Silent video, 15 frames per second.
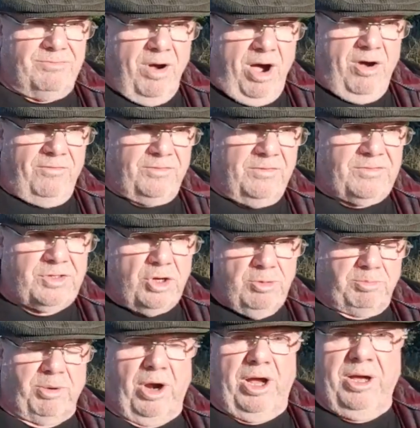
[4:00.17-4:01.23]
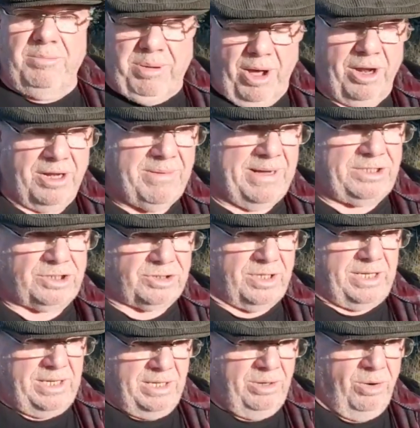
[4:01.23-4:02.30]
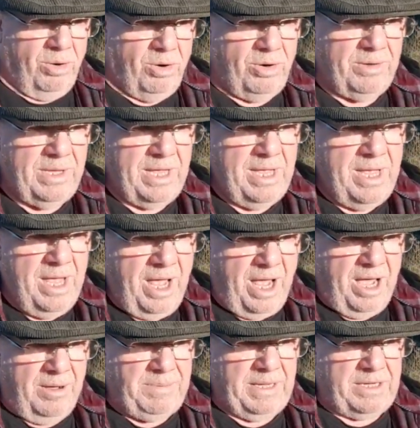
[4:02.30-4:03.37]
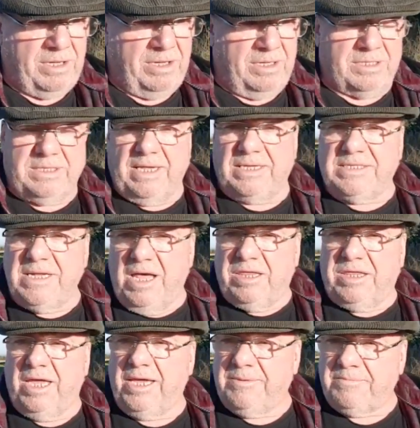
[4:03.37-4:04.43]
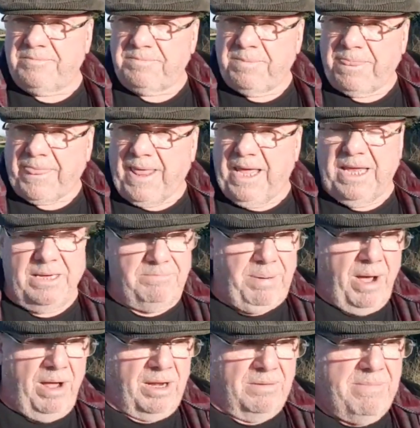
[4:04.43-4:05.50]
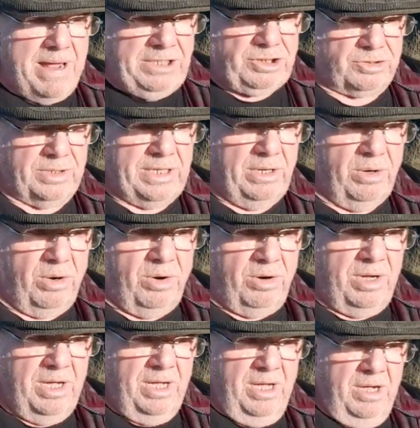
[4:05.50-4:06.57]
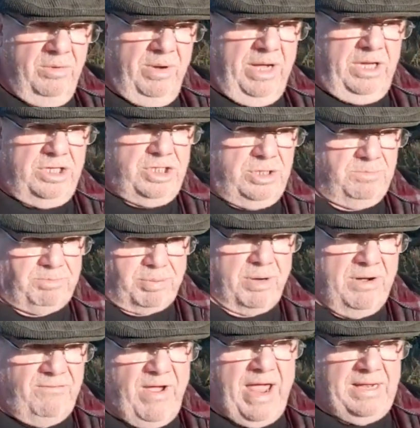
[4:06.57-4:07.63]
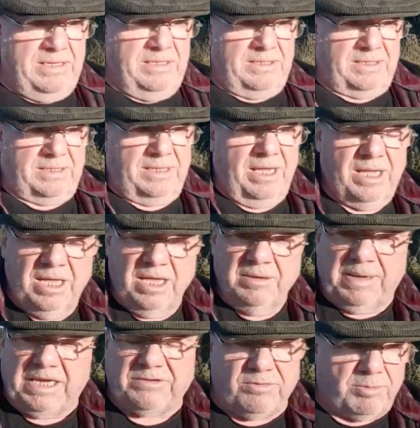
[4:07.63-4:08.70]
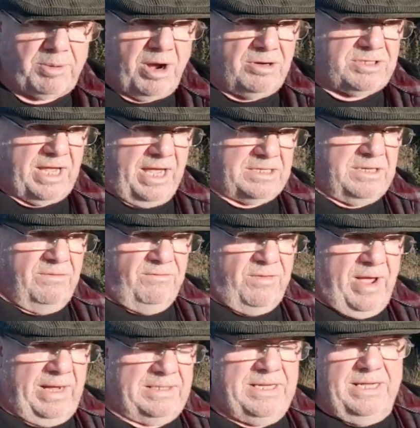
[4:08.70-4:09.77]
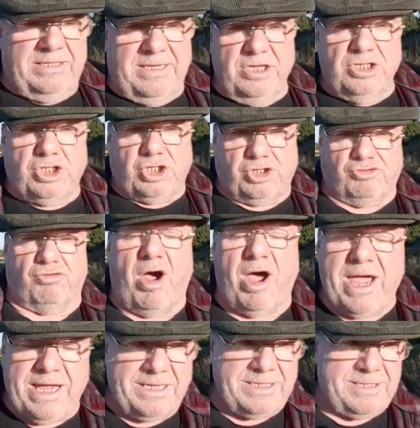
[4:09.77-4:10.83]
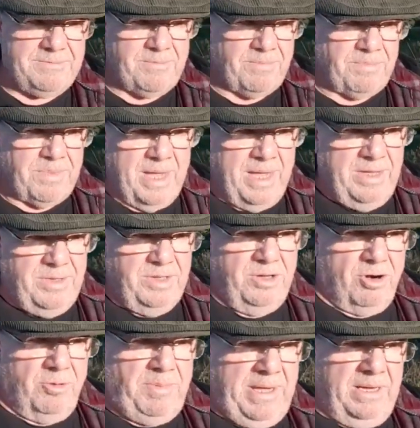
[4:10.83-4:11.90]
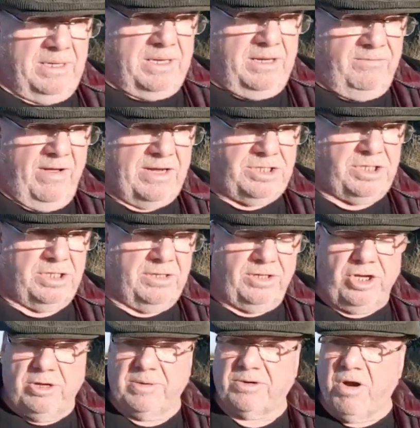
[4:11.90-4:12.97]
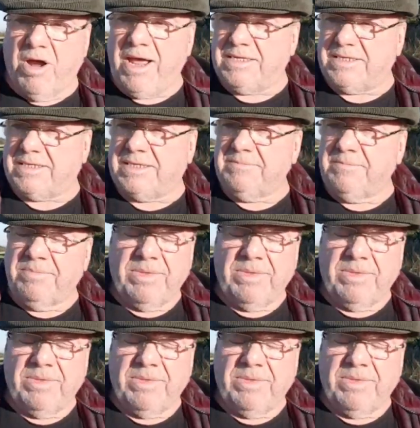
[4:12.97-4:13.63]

raft of supra-parliamentary law, because there's nothing in parliamentary law which prevents peaceful protest. In fact, it's enshrined in the European Convention on Human Rights,